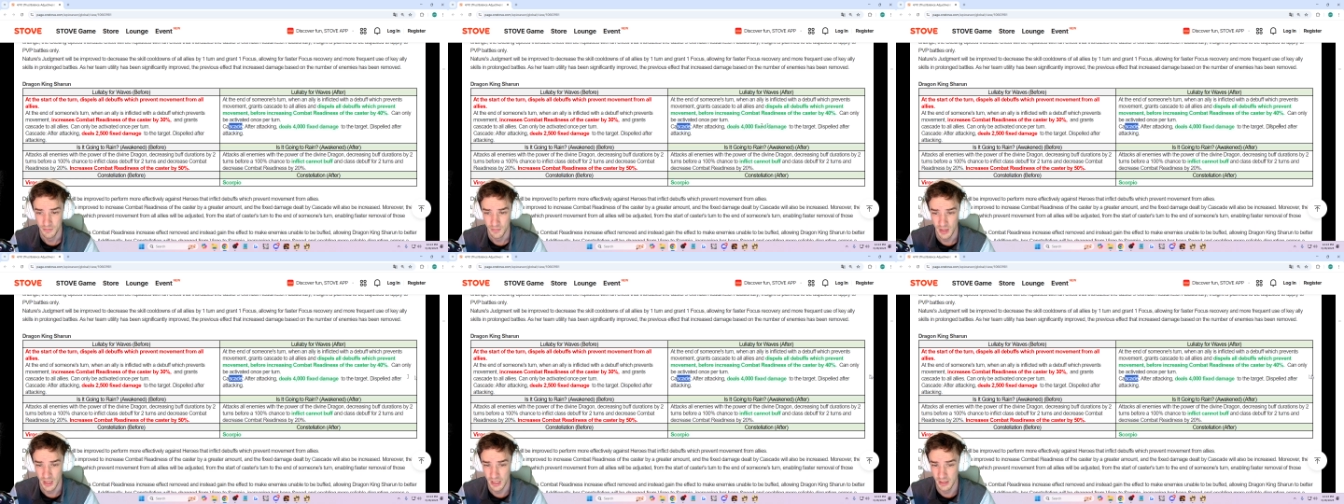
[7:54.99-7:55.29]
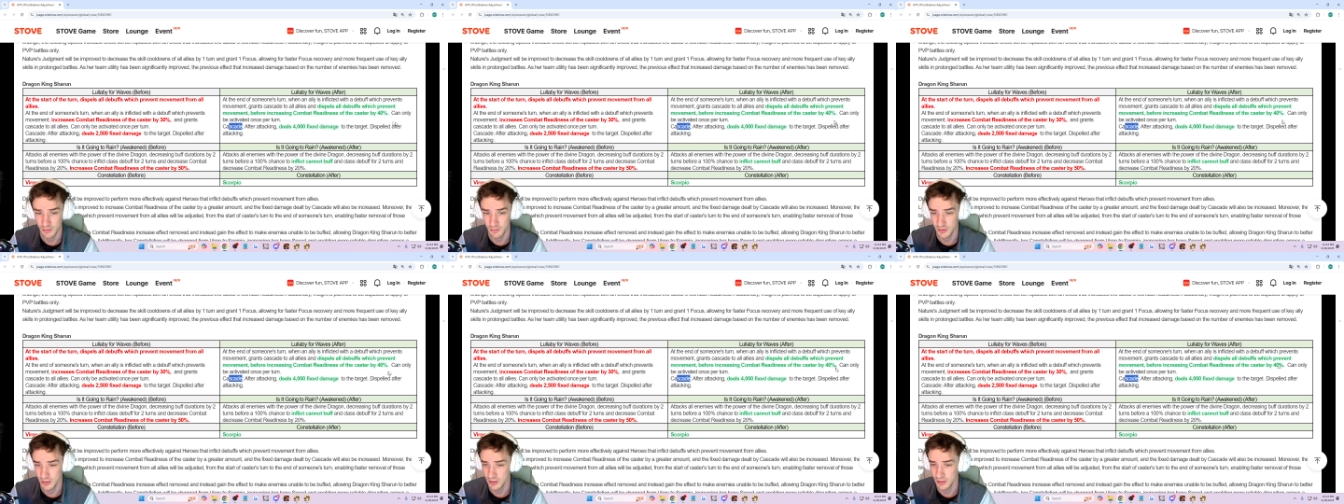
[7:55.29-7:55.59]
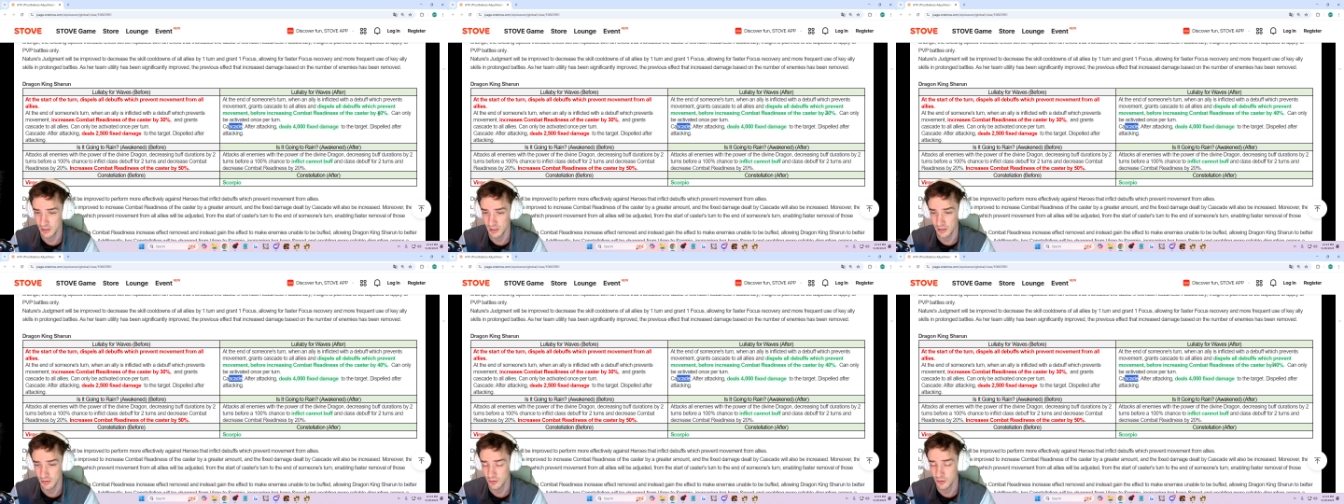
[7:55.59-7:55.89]
And
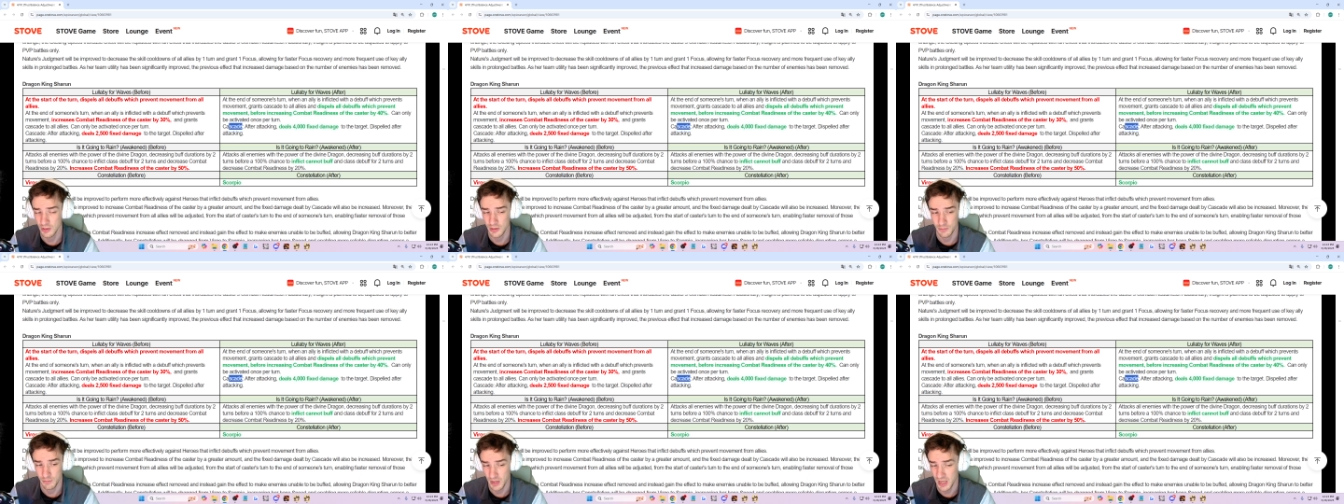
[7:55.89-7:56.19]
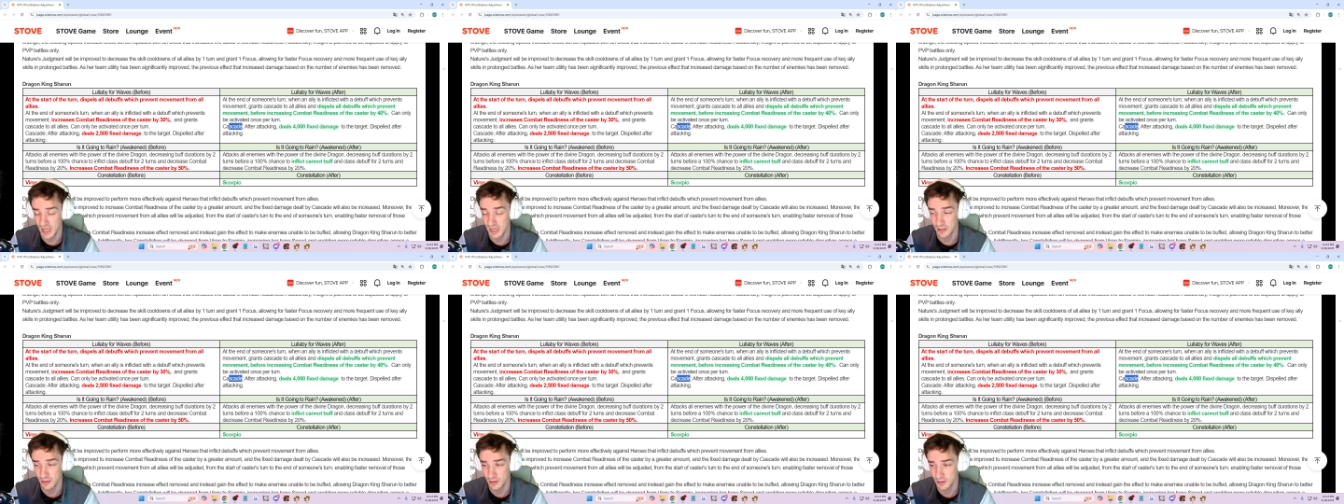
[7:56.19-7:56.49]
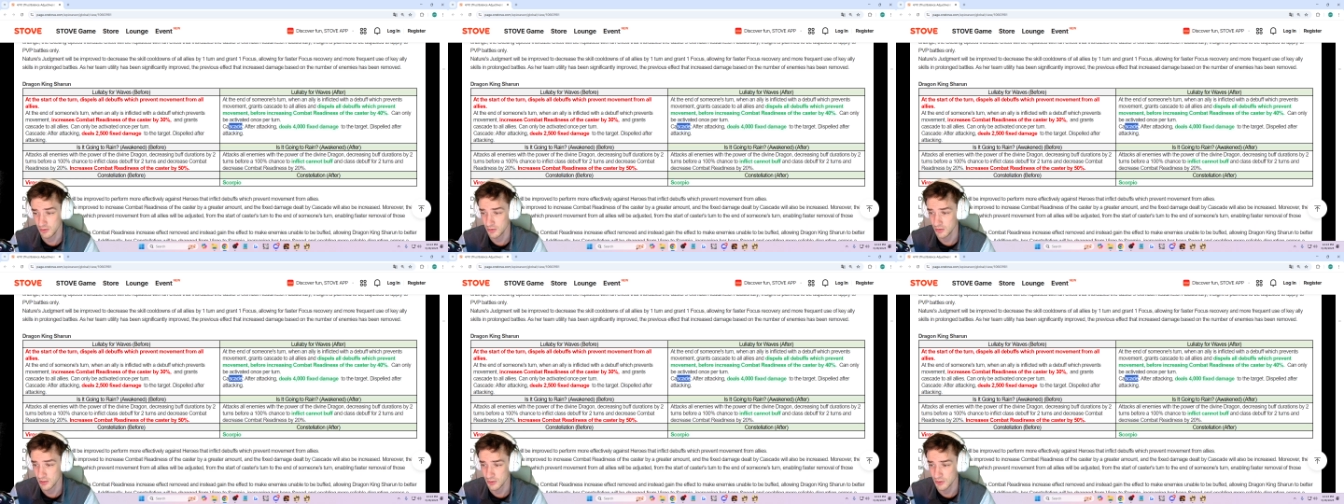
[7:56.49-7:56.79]
the higher
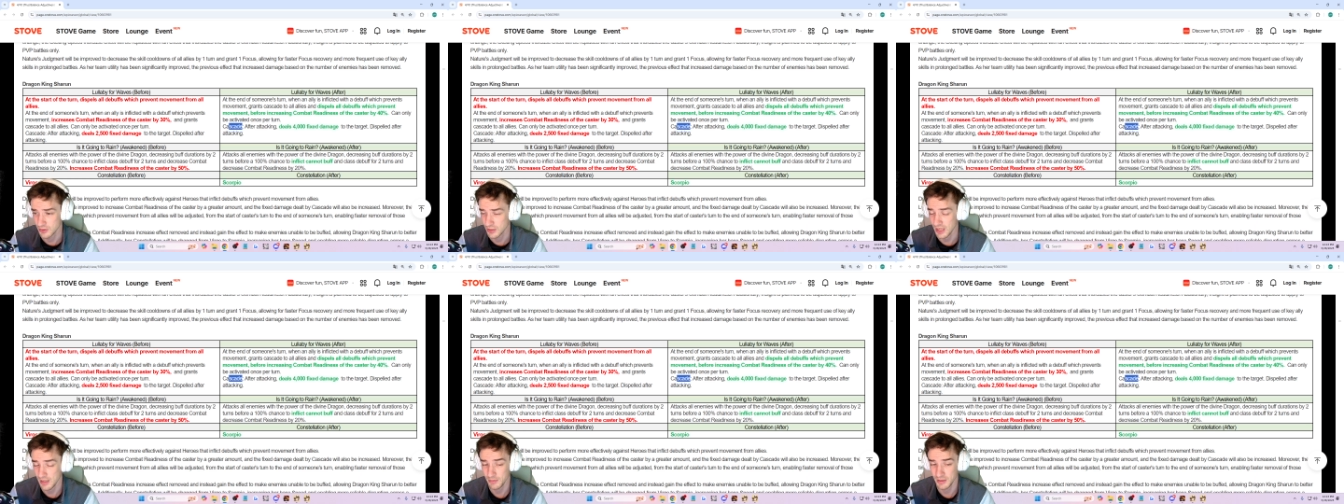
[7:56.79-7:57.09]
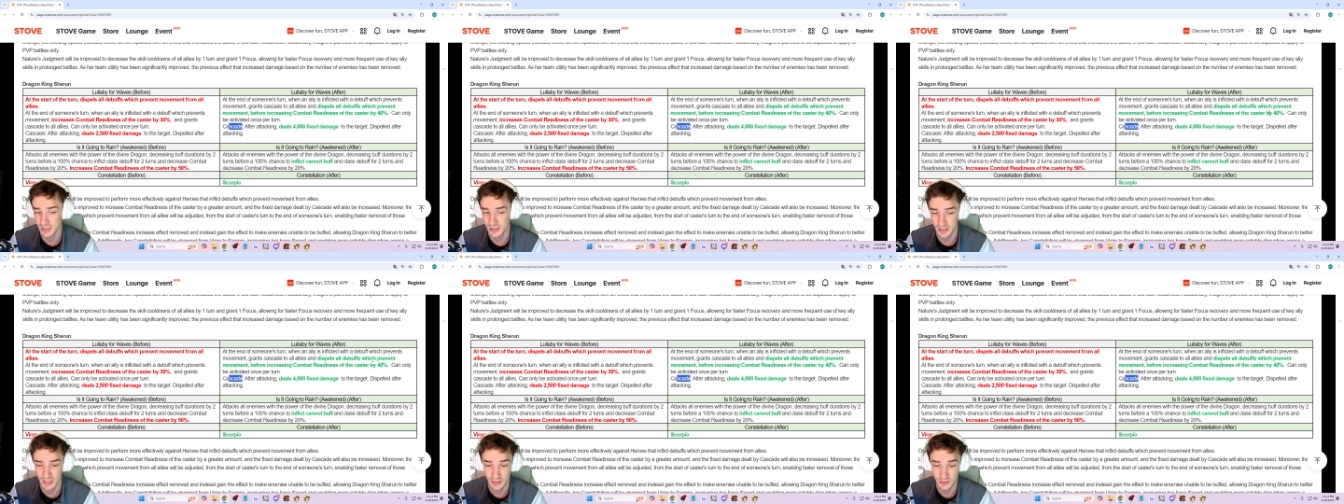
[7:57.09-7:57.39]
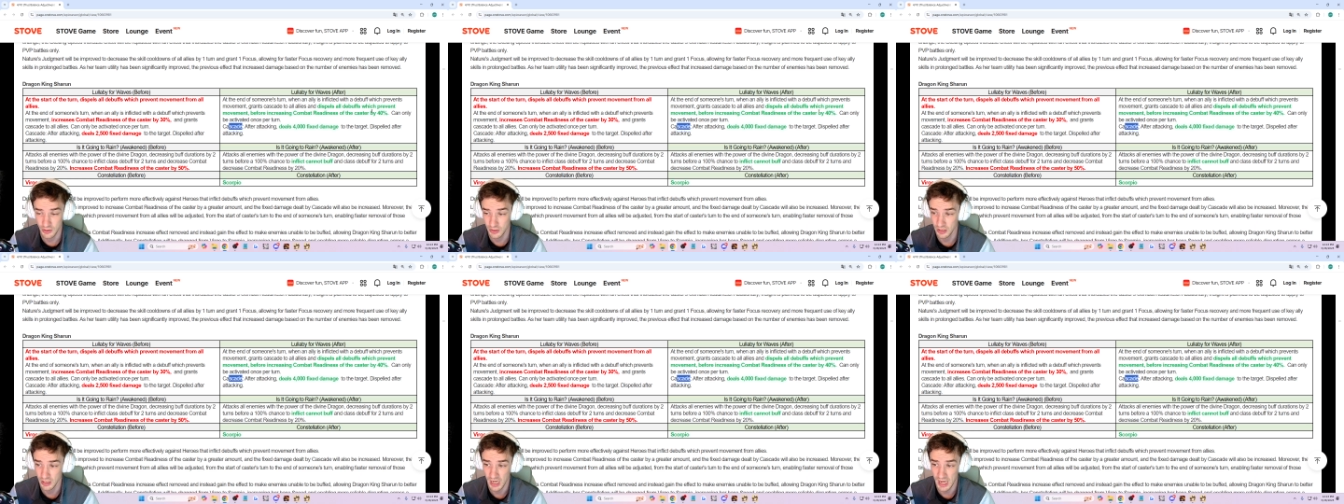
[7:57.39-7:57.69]
increase, I mean, that's
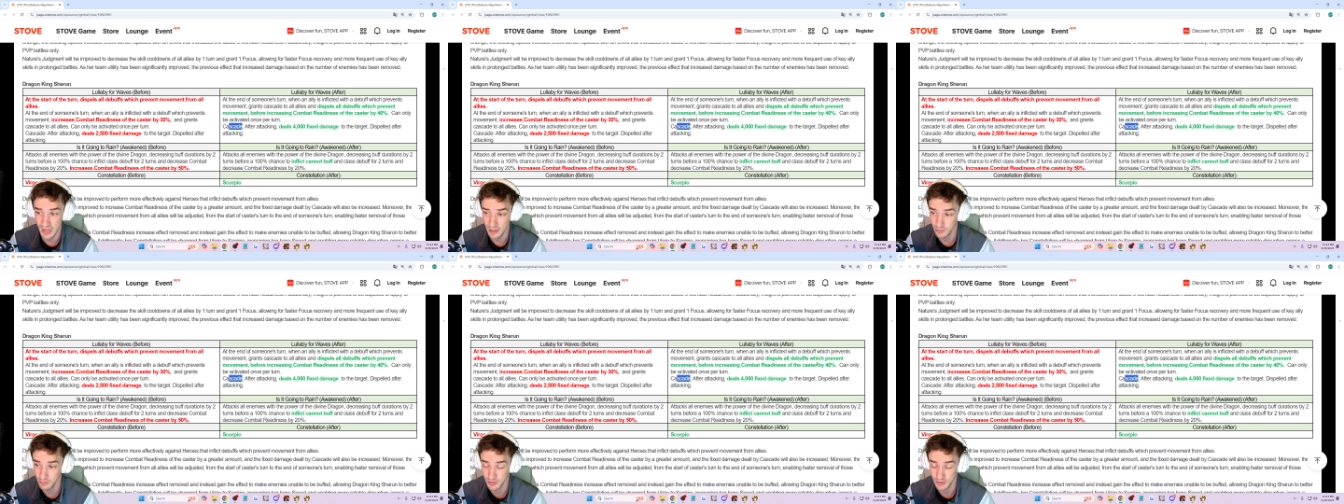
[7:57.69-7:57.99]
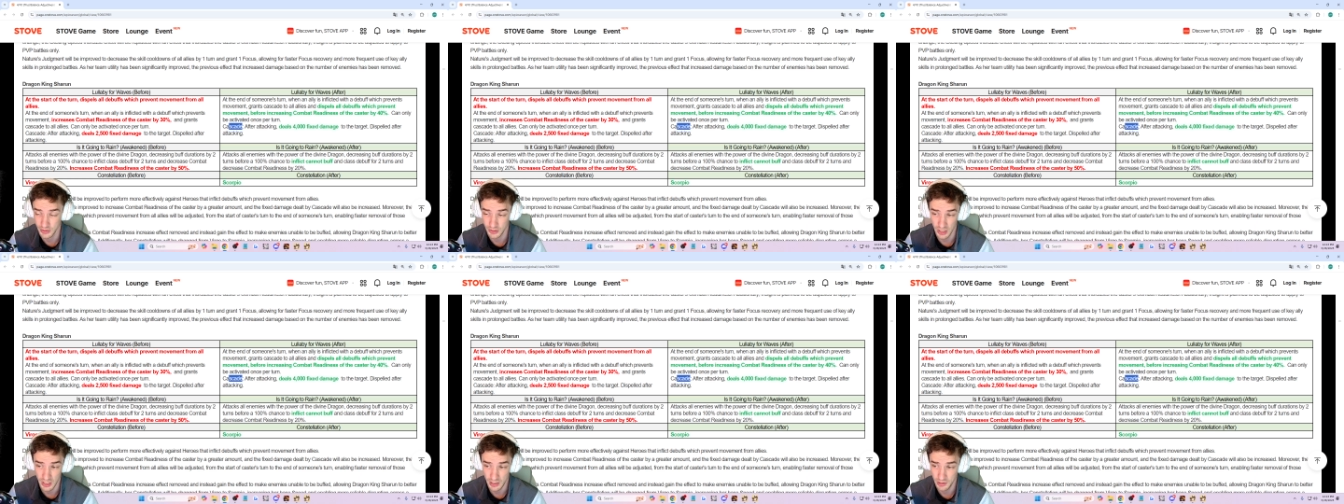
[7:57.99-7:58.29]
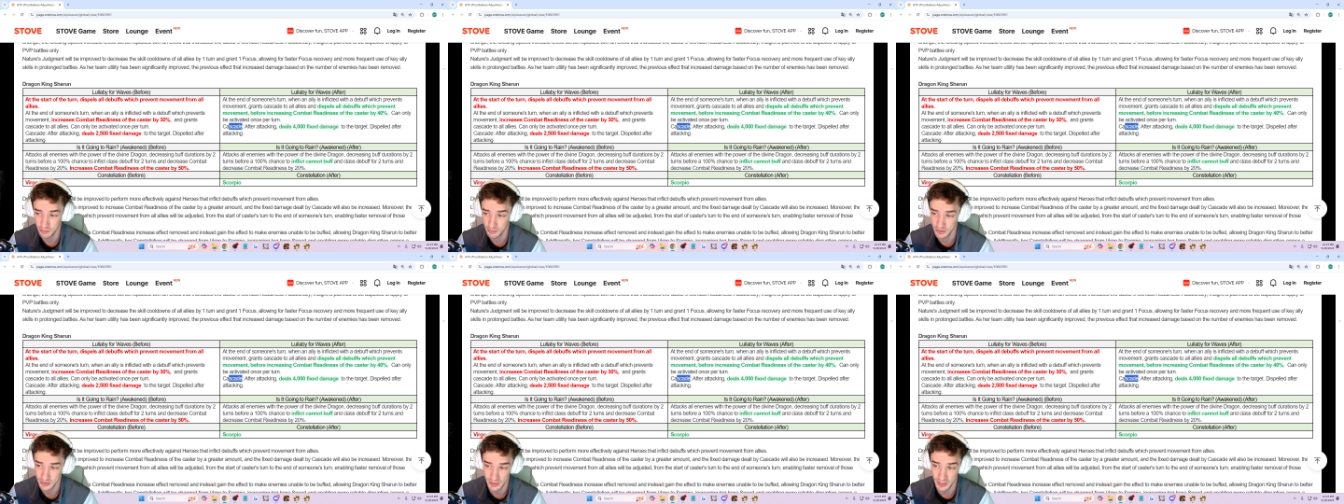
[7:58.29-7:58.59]
good. I always
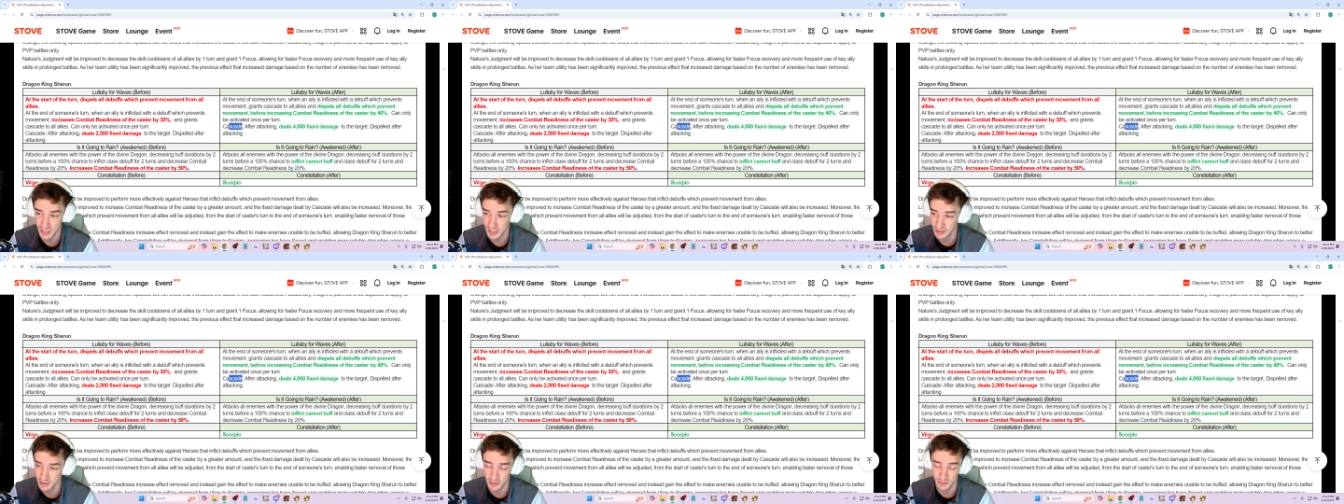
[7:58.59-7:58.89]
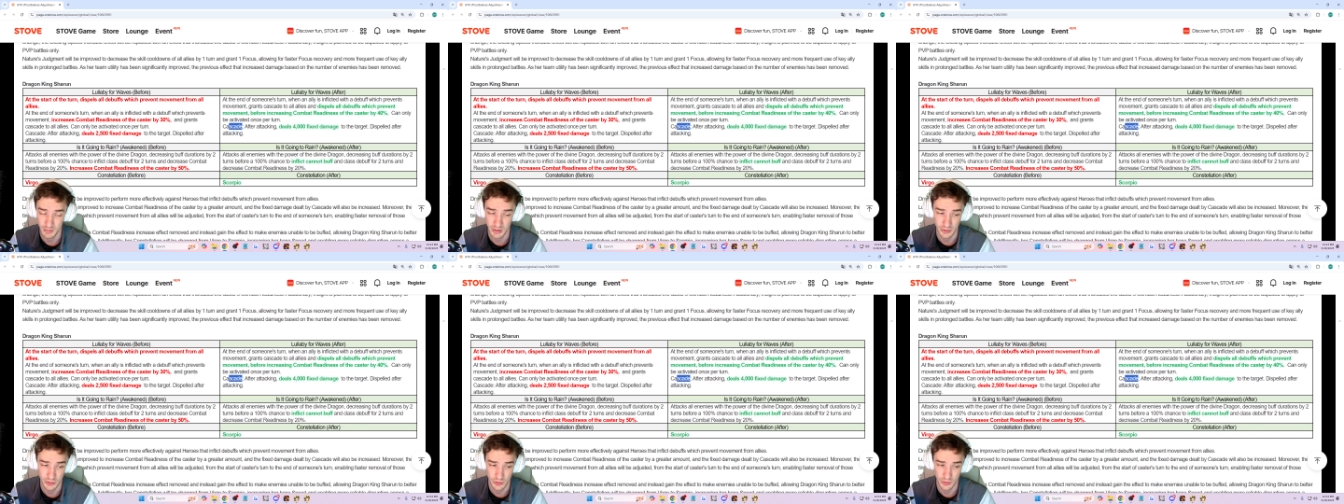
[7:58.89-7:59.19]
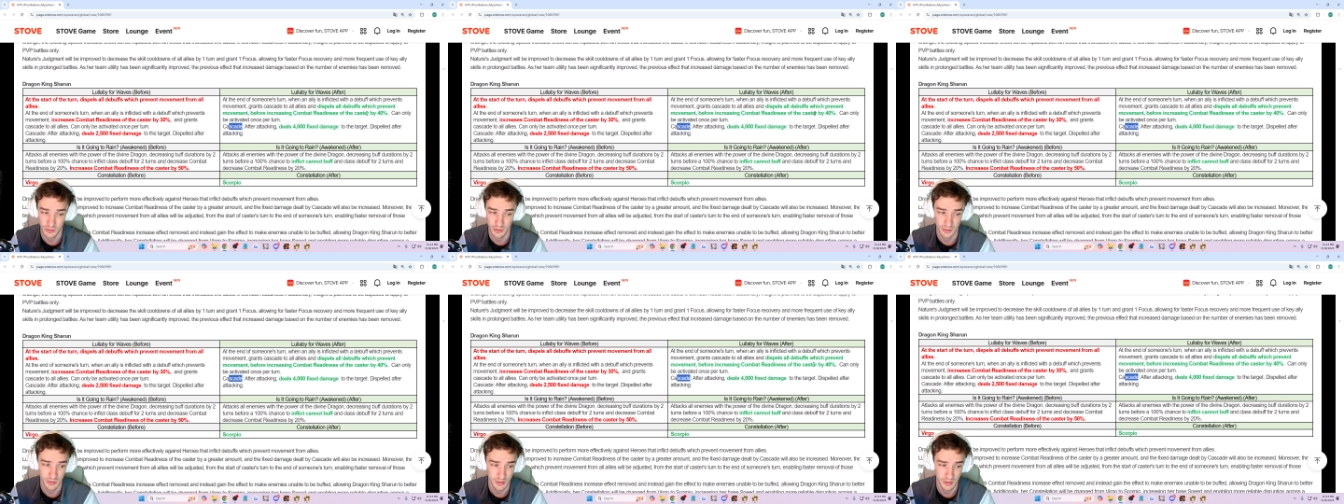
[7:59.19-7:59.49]
liked ML
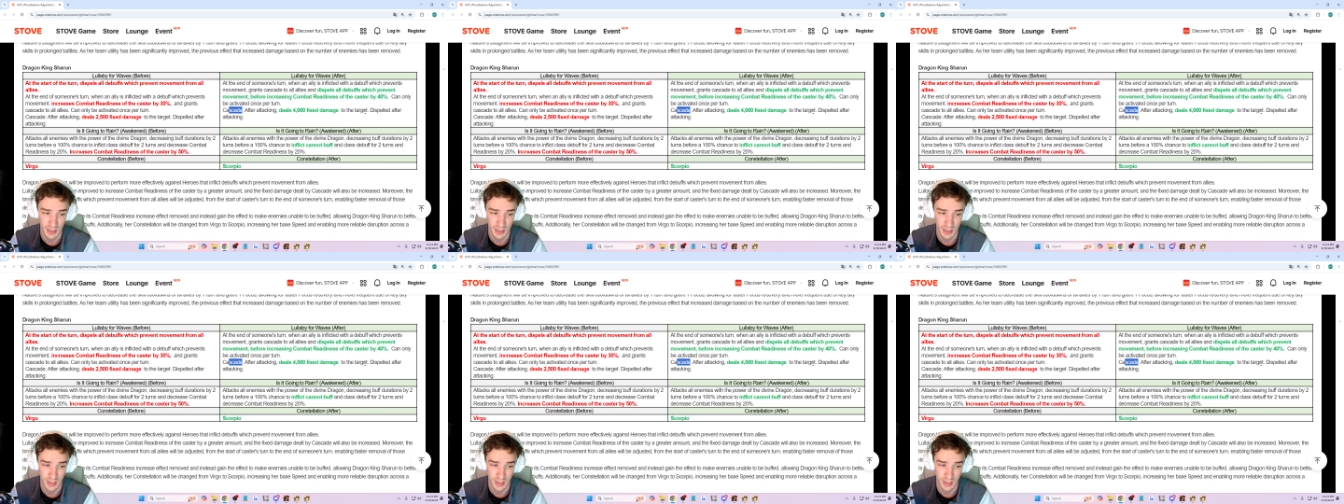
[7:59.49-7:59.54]
Shrewn.